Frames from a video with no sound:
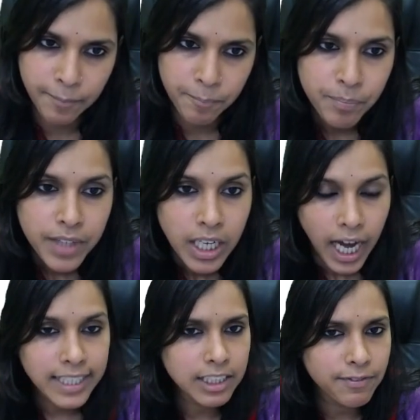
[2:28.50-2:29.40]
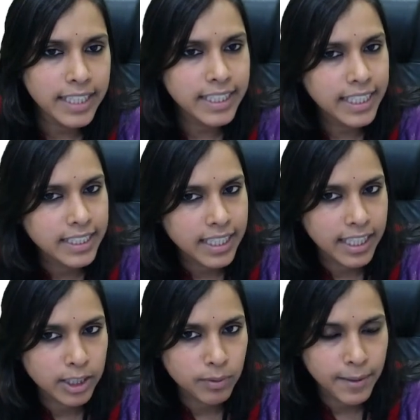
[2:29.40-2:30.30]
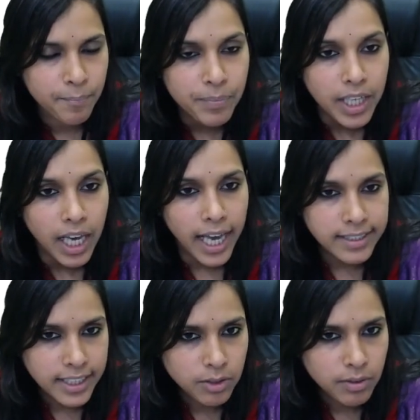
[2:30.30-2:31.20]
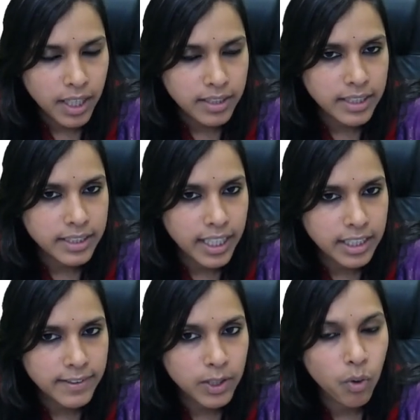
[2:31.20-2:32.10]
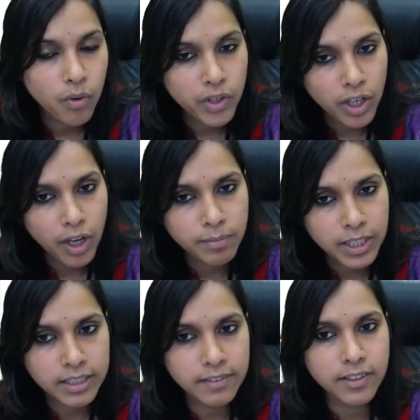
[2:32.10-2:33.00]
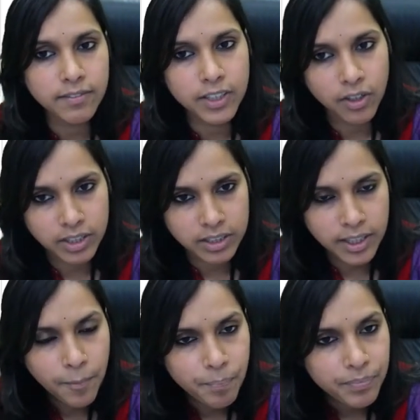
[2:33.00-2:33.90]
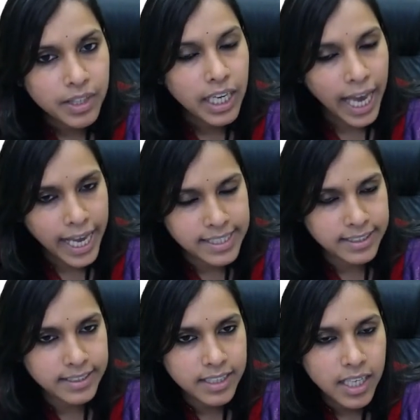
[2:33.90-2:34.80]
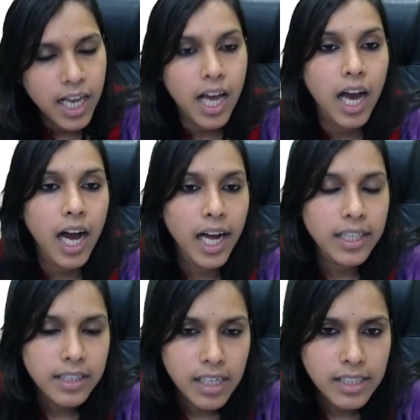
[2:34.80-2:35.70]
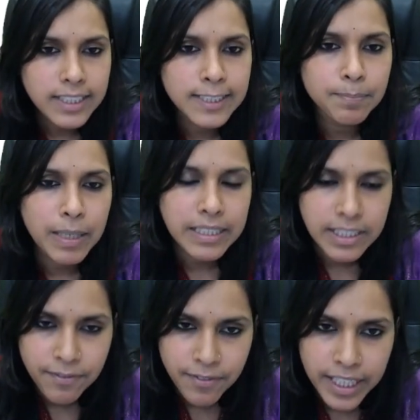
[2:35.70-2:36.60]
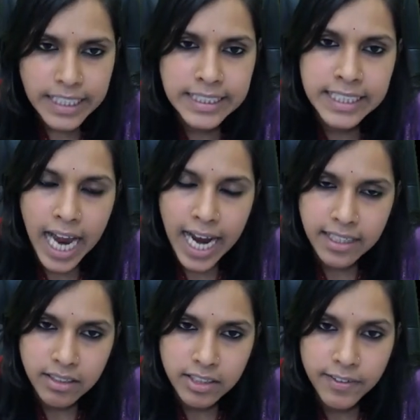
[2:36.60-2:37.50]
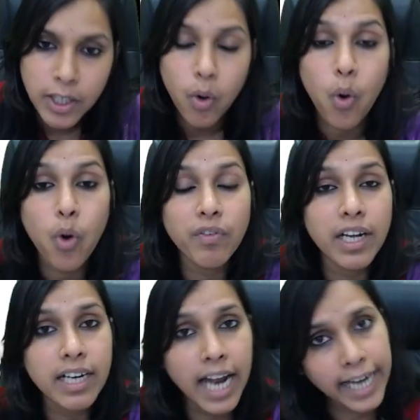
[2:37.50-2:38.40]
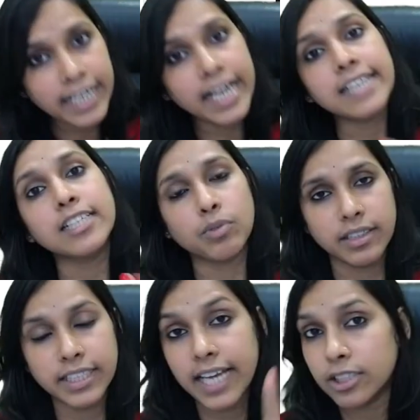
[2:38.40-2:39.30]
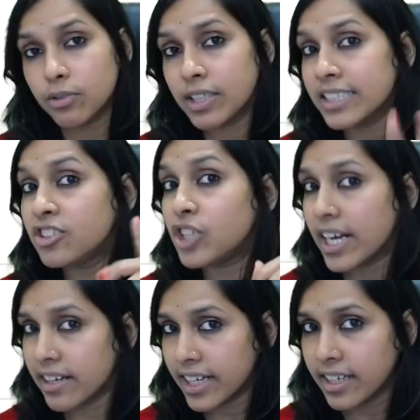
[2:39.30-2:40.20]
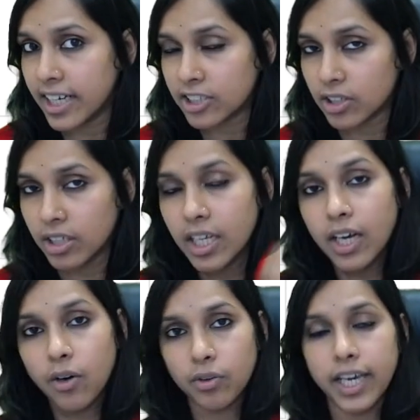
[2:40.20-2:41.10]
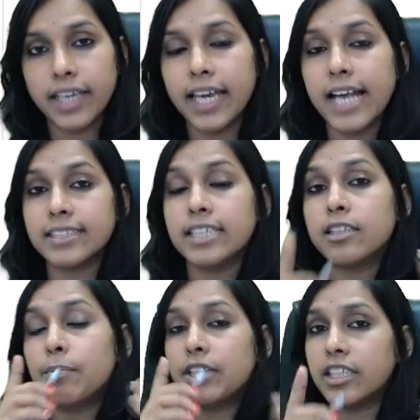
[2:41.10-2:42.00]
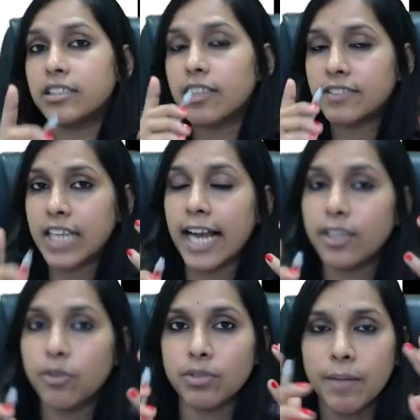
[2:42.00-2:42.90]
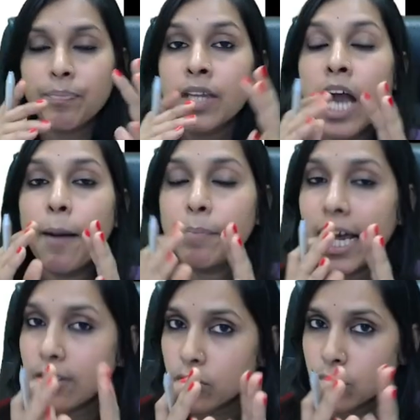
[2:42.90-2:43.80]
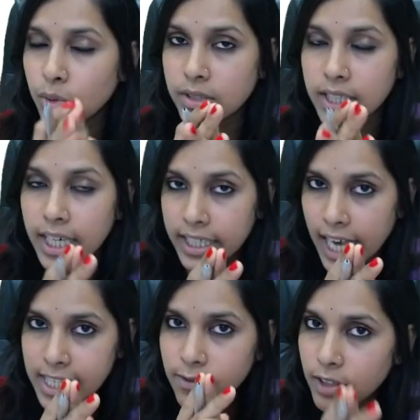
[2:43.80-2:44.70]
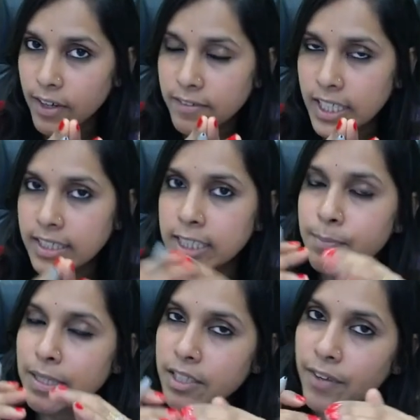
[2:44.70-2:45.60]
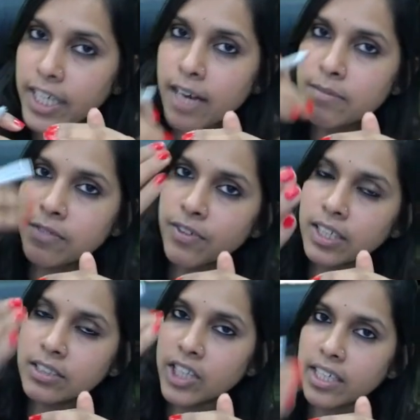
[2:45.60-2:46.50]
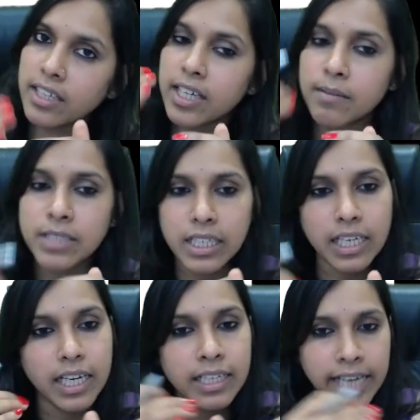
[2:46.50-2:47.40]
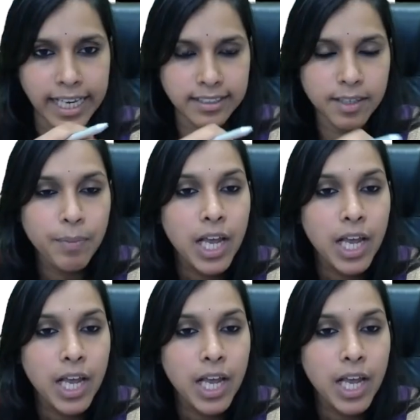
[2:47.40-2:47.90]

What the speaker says: Identify the incorrect one. SA 200 deals with overall objectives of the auditor. Hence, other specific standards will override SA 200. See, SA 200 is generic in nature. Okay, yes, interpretations of statute. Apply those rules. Yes, what we have seen, the specific comes first, general comes next.